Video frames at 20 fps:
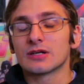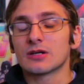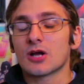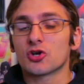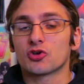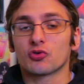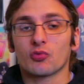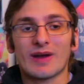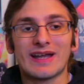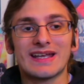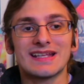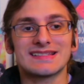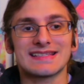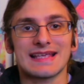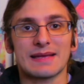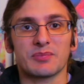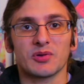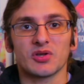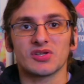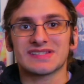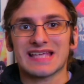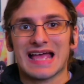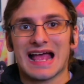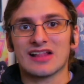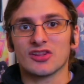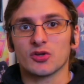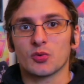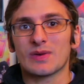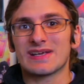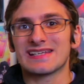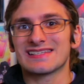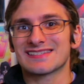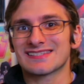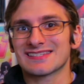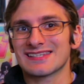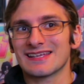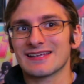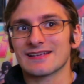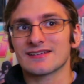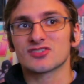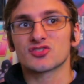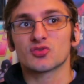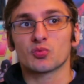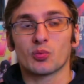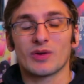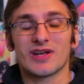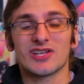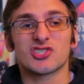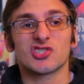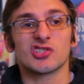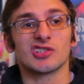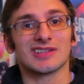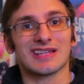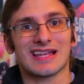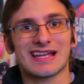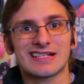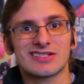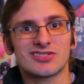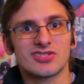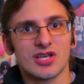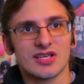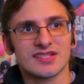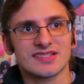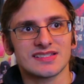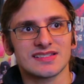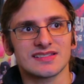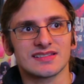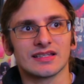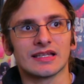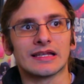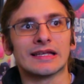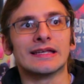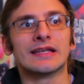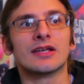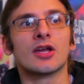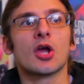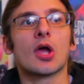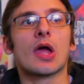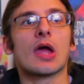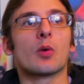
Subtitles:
A great example is Halloween 6, which, like Justice League,